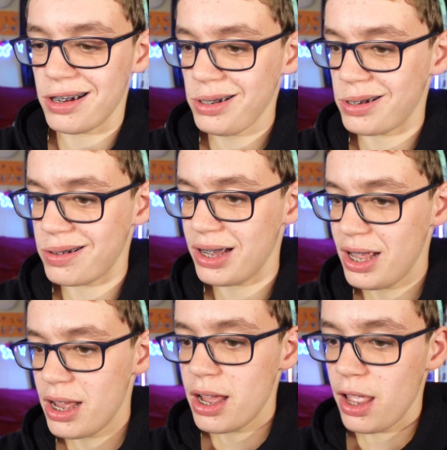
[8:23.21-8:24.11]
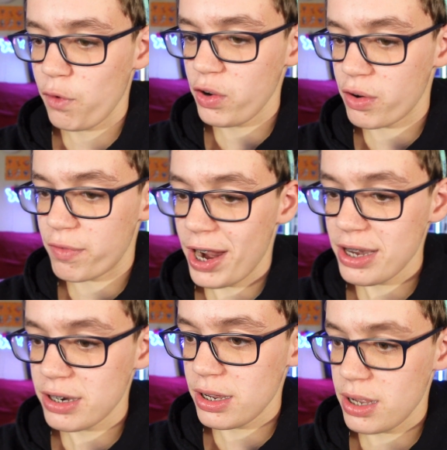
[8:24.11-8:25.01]
Or if you're a
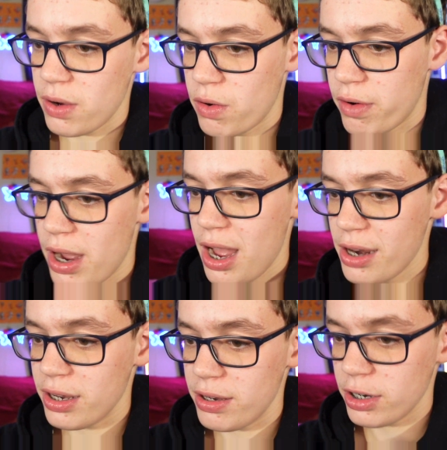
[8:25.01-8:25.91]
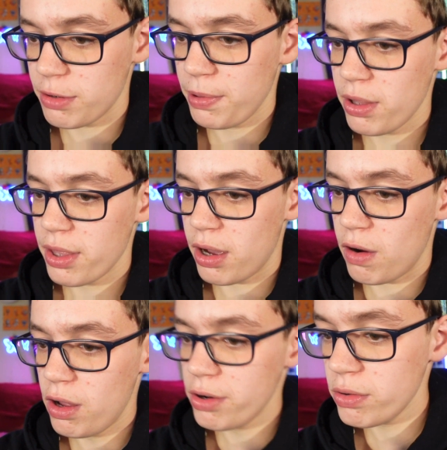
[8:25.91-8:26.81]
writer or artist, explore the
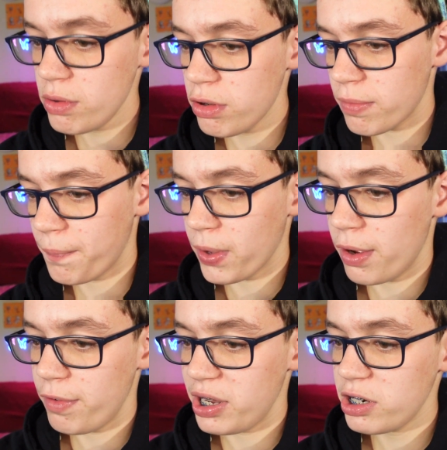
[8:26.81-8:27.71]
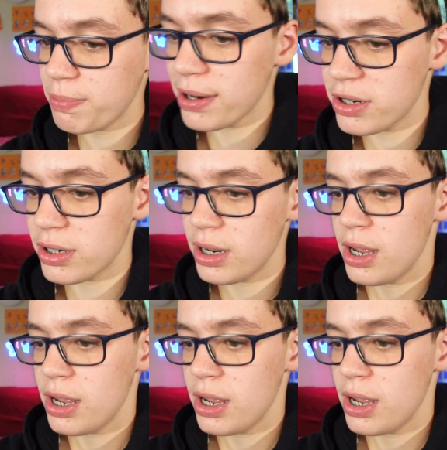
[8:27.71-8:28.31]
orders of inspiration